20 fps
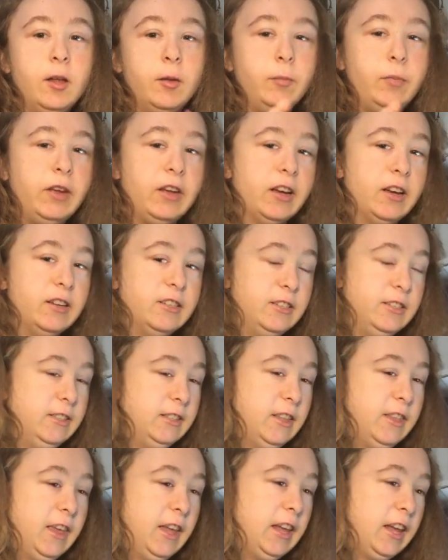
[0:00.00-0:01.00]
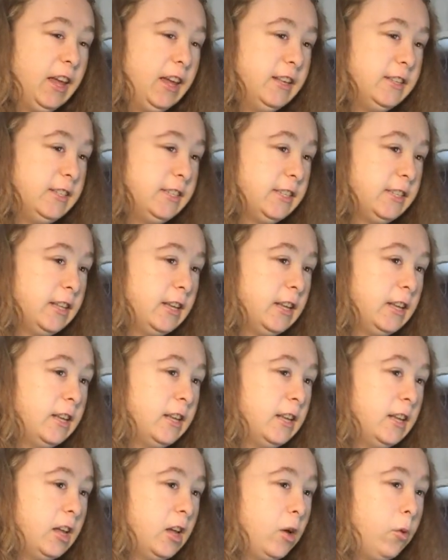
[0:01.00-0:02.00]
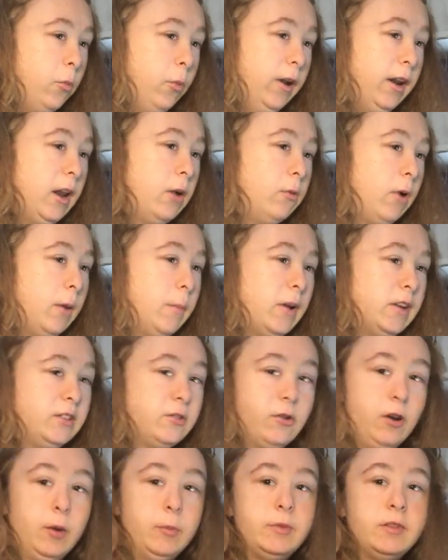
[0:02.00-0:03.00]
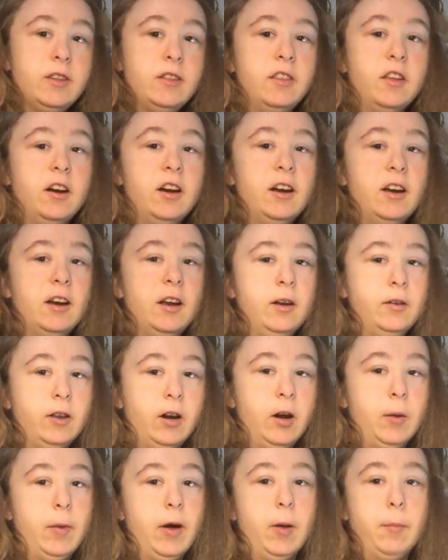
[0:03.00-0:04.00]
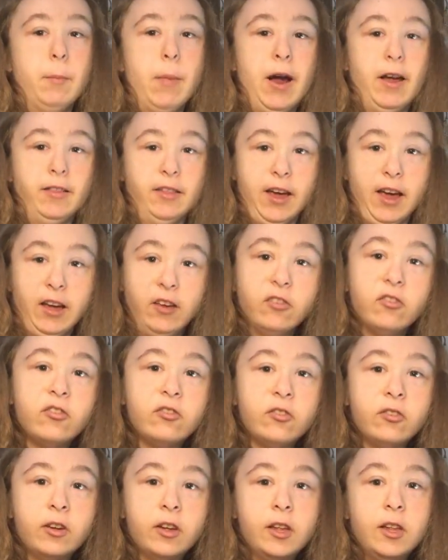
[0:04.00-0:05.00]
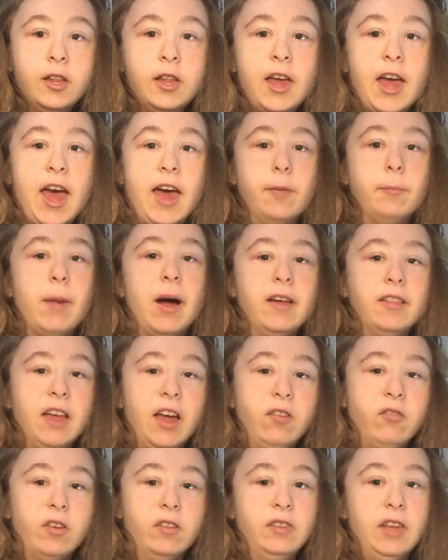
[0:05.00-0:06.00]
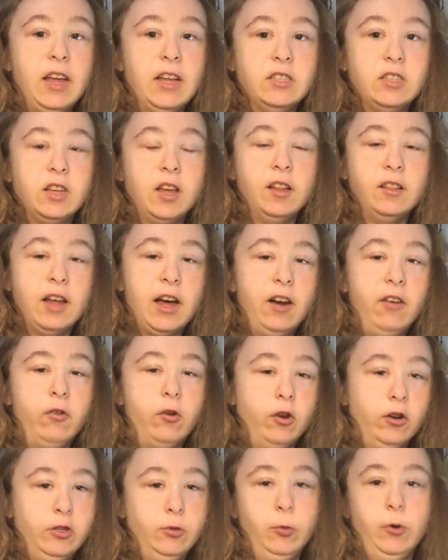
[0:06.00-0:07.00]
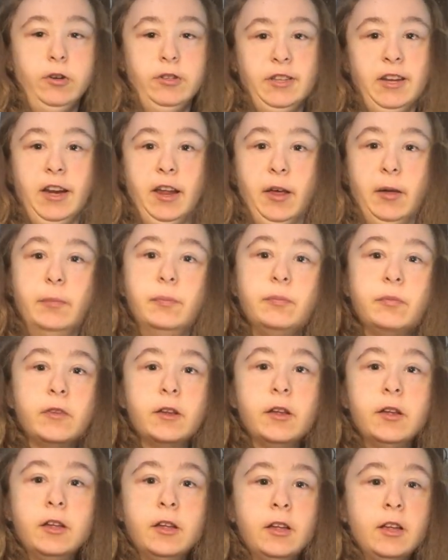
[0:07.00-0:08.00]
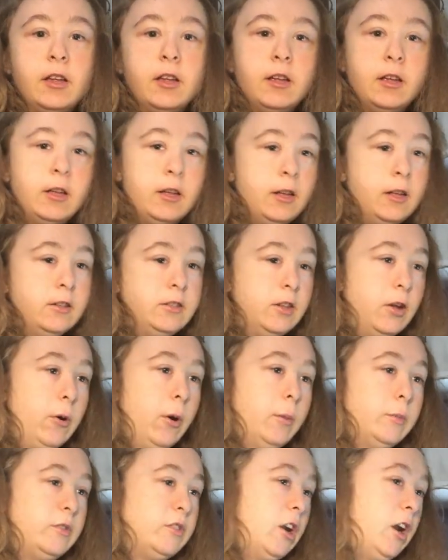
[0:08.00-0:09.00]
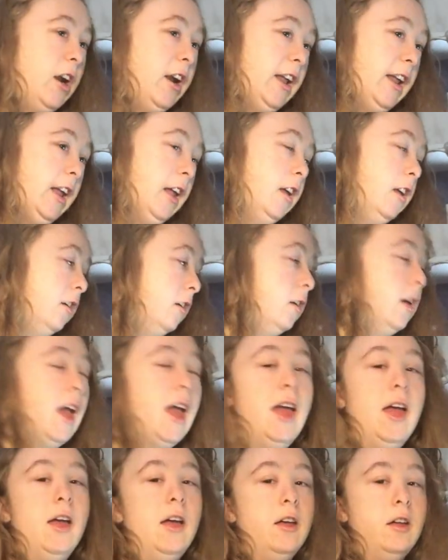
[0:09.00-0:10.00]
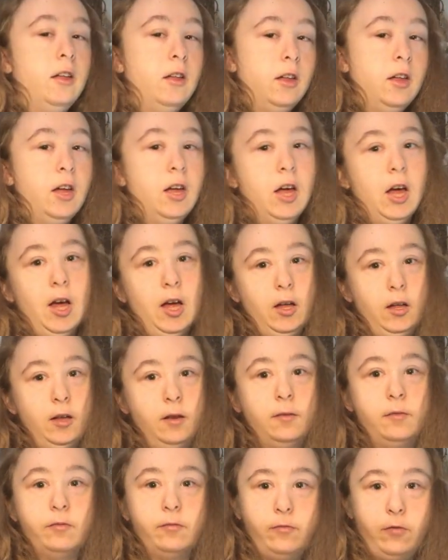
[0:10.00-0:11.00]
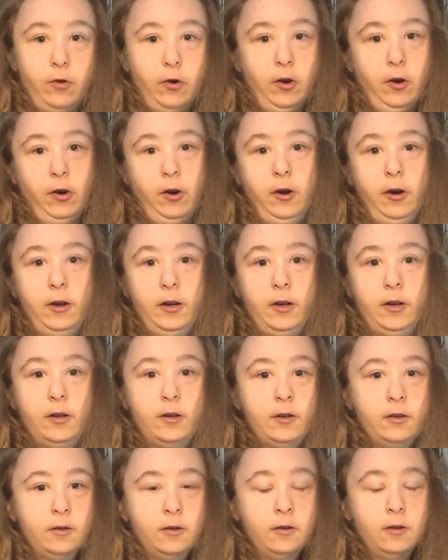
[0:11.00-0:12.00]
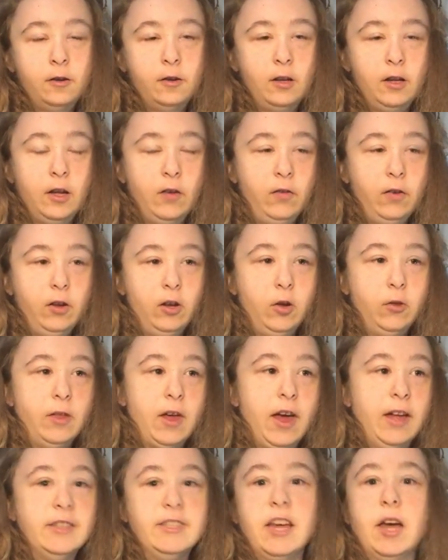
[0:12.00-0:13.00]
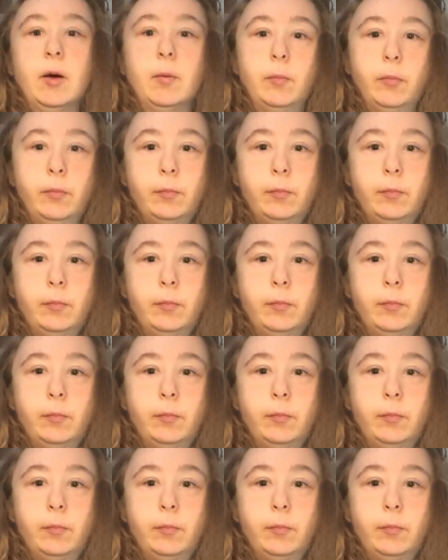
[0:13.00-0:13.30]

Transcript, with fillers: because the thing is when I write my scripts, they're, they're about my life, and my life contains a lot of curse words in it. So I'm sorry uh, for giving you the heads up.